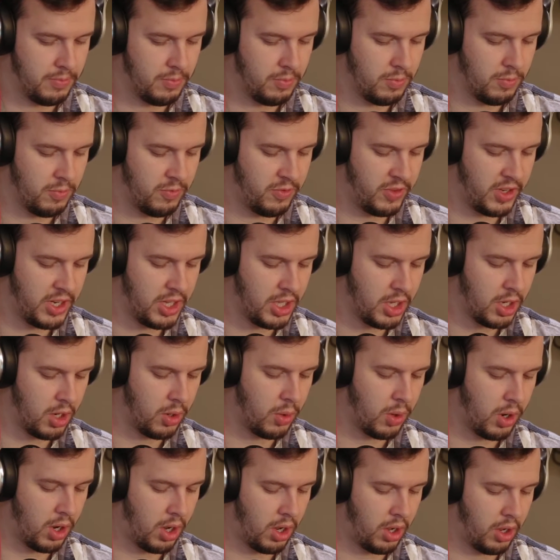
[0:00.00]

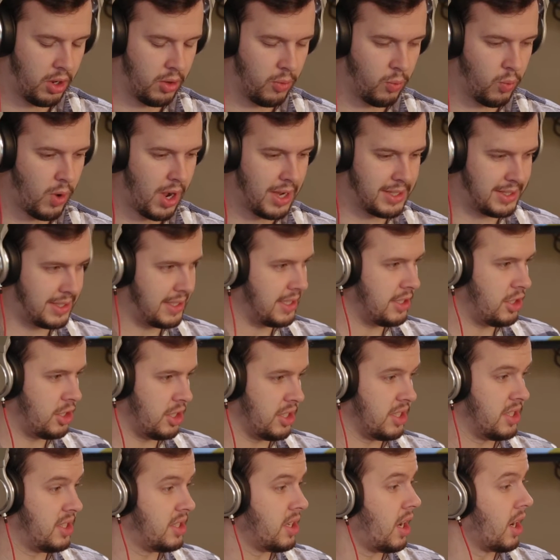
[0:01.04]
video on why
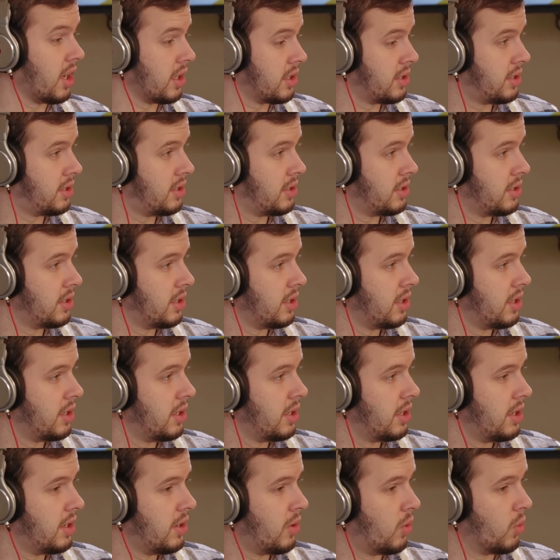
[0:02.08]
CG sucks,
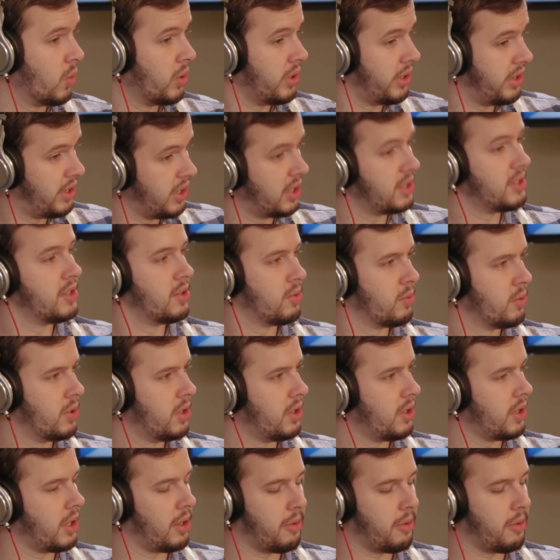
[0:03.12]
or does it really?